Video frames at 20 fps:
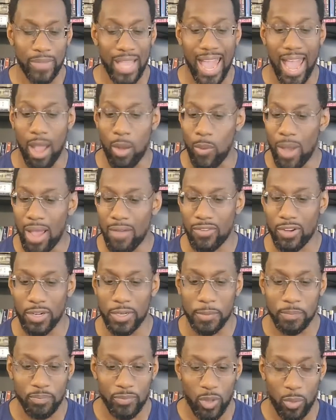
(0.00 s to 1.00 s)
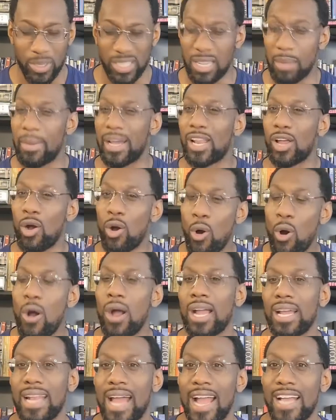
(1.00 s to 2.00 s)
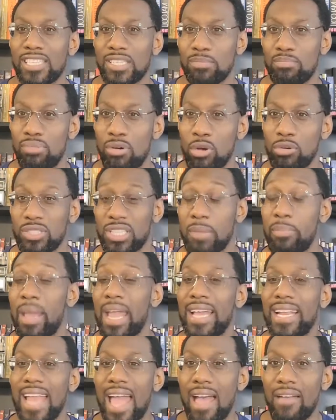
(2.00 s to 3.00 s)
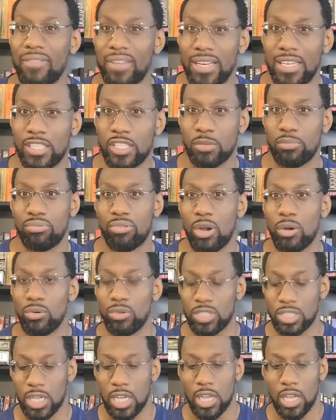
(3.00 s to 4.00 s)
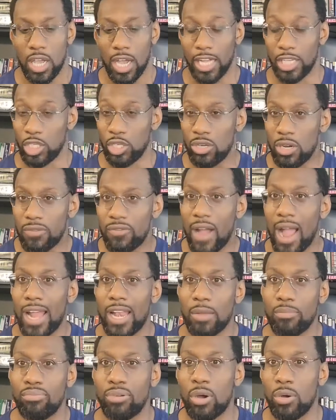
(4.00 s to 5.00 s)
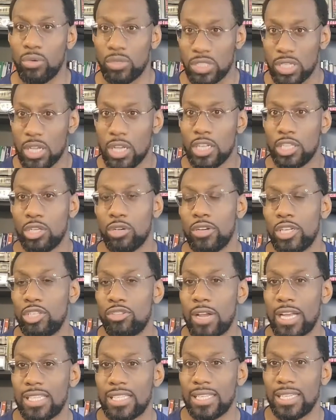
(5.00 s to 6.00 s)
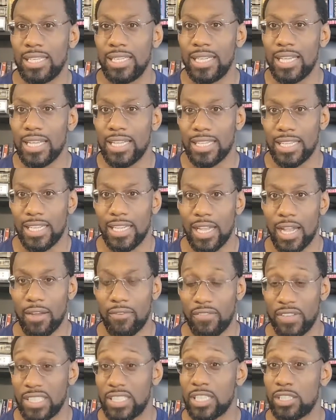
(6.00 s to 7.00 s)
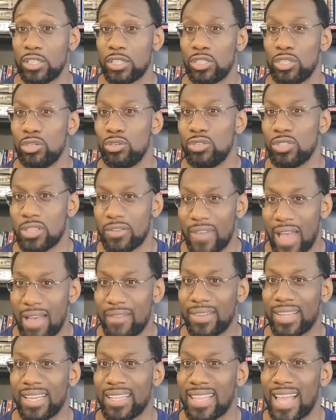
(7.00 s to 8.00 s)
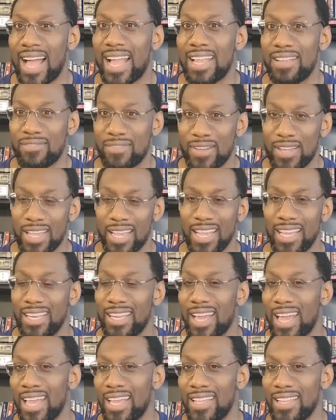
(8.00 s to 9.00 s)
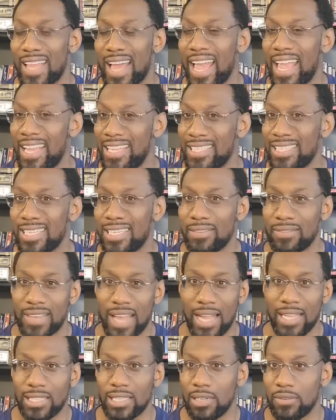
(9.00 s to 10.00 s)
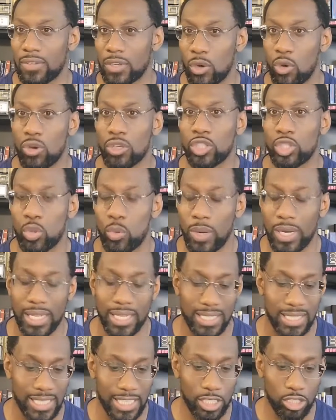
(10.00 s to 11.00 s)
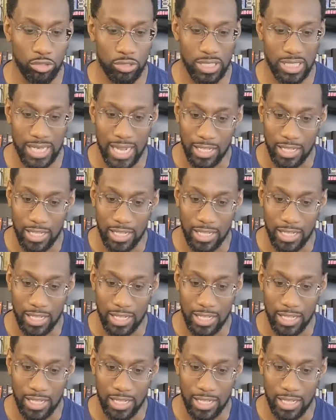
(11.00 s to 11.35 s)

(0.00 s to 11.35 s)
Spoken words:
However, we're talking about an organized approach, a Pan-Africanist approach, a unified approach to addressing the vicissitudes of African life in the 18th, 19th, and of course 20th centuries.